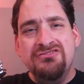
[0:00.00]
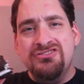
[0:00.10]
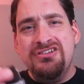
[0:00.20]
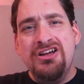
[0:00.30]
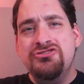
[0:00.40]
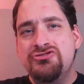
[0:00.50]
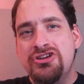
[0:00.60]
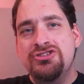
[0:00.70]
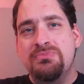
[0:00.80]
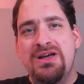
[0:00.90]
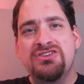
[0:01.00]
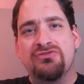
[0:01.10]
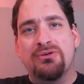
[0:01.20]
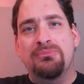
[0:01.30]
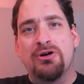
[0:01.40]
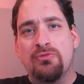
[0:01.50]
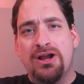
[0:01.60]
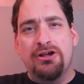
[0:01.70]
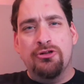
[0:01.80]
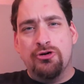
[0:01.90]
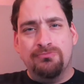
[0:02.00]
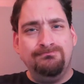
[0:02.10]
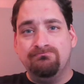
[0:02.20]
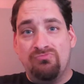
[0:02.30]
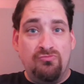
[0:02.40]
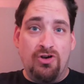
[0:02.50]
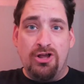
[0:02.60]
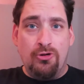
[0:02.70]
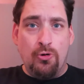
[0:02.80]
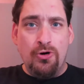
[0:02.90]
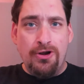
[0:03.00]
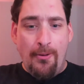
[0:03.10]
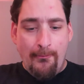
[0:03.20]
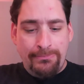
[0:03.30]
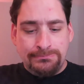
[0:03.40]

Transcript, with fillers: It's a nice change of pace from a regular regular Oreo.